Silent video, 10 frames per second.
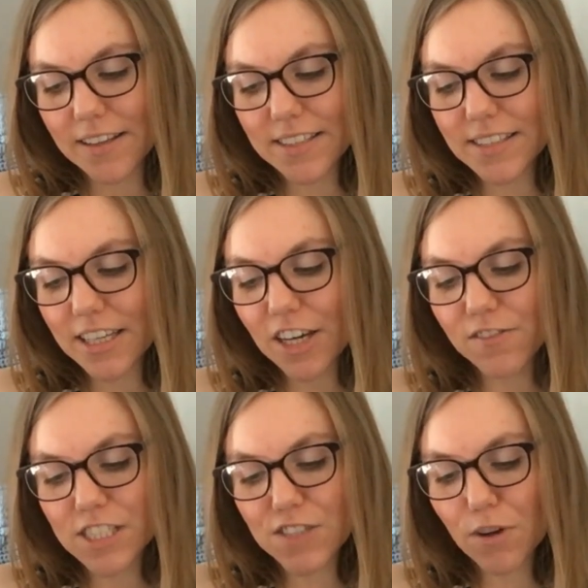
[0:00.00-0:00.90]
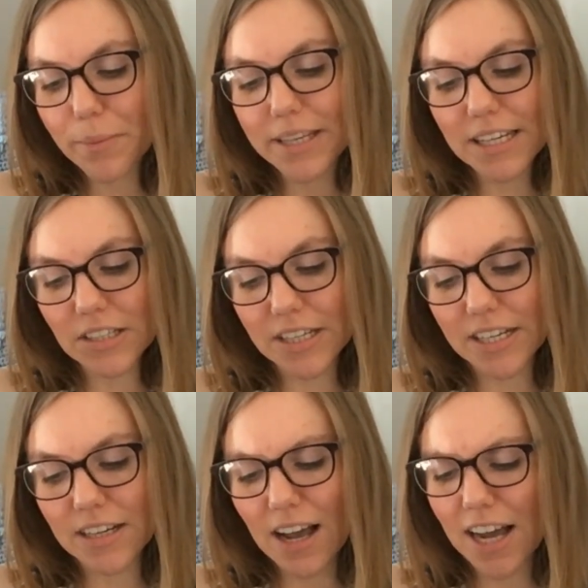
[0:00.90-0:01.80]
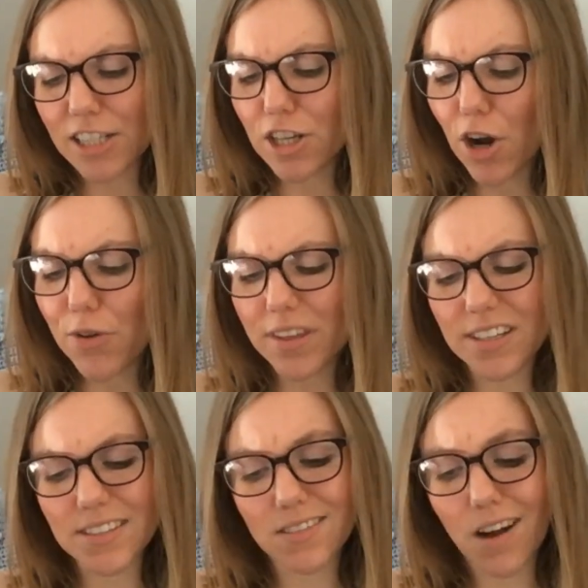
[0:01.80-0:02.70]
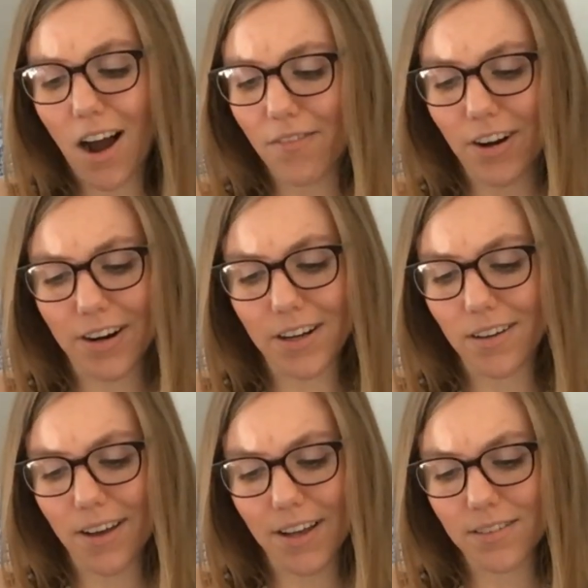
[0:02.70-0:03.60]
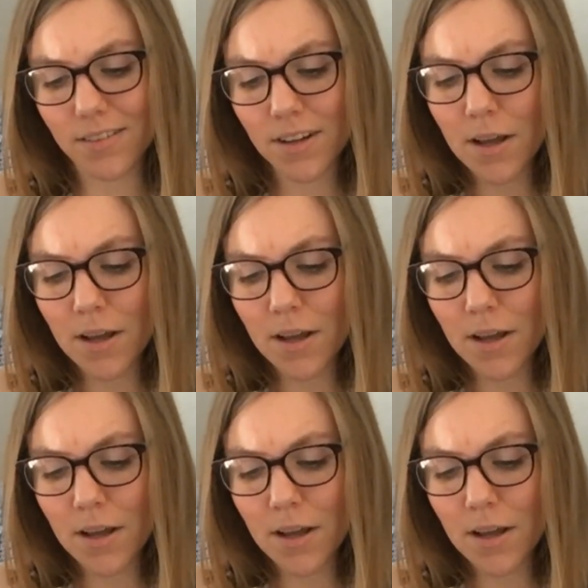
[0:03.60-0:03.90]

this gift is from Gilly. I know that it's not very good,